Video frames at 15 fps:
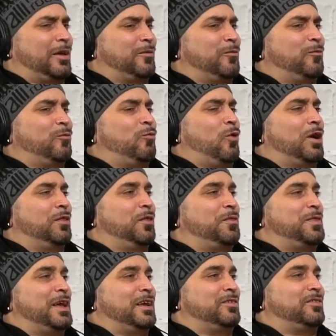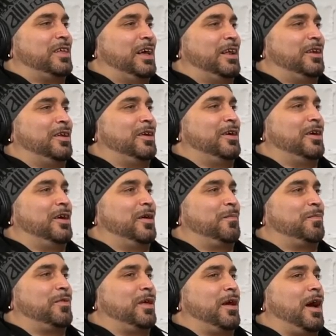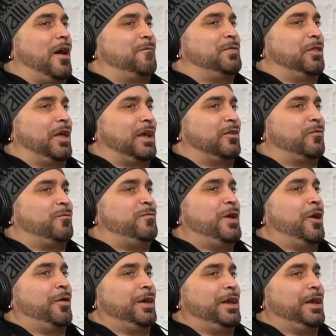one of the things that I feel like is very